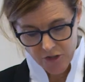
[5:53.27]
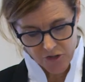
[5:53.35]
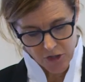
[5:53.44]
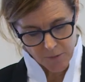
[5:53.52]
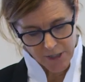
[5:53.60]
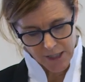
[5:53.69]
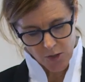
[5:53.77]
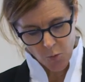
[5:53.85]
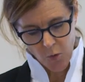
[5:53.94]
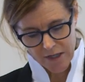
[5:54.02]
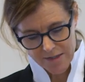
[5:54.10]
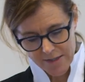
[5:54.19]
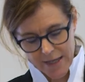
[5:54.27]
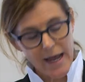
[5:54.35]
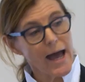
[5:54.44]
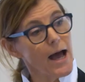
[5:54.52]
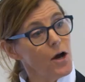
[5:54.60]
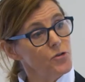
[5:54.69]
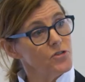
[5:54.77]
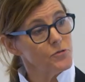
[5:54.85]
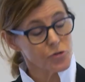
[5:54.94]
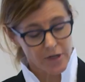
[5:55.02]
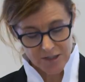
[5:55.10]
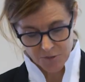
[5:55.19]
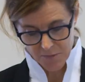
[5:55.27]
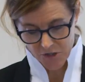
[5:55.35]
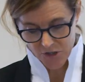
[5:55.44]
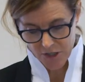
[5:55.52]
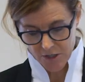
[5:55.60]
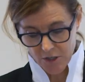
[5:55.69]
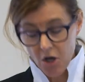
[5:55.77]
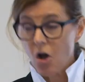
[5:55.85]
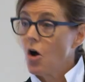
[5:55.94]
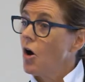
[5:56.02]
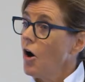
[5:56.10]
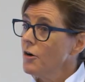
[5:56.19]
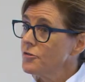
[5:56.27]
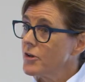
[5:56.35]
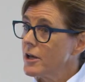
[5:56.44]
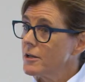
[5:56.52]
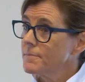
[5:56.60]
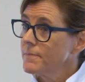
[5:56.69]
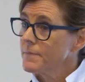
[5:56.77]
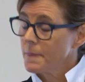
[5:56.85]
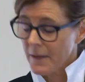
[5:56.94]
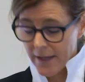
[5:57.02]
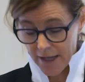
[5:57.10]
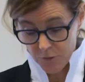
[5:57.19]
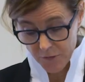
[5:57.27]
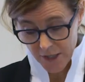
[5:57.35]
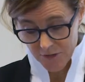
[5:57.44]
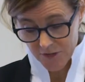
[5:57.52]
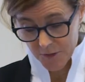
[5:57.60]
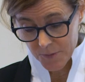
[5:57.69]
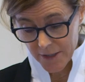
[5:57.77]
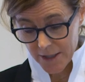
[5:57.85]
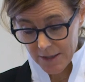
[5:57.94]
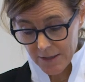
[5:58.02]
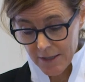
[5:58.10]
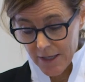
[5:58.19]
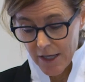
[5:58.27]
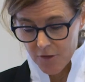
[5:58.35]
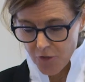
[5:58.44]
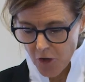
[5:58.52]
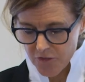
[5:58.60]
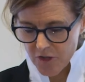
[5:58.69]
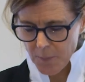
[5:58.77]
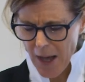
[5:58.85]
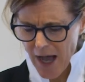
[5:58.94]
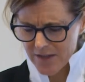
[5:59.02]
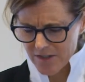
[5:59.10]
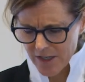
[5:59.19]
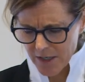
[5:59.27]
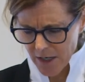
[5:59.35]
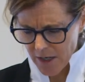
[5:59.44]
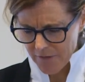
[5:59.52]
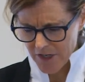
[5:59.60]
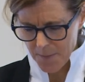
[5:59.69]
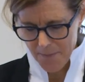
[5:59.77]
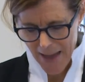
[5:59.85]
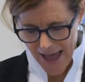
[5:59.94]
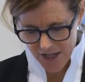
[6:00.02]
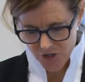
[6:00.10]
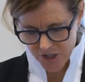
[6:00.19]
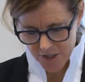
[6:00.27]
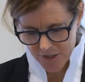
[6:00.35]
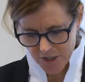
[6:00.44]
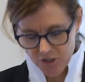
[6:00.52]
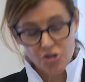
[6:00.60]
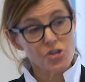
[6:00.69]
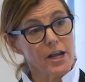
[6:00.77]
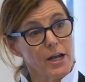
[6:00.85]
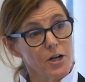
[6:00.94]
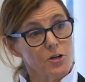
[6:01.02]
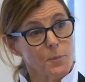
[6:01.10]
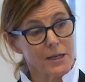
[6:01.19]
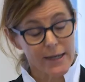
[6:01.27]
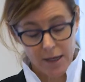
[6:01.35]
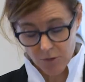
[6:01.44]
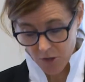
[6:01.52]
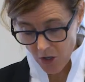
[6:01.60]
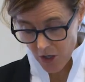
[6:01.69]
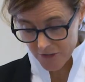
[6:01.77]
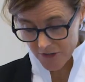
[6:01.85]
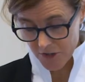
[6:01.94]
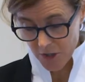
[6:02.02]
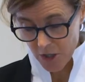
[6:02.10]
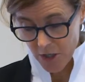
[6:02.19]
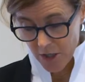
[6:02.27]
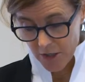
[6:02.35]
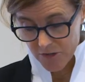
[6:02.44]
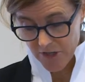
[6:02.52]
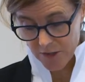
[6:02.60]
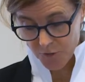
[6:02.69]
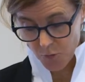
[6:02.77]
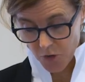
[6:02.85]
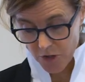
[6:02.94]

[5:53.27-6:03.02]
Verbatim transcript: determining the what's and how's of transmission often, and reasonably, involves the positing of an imagined, shared but now lost, set of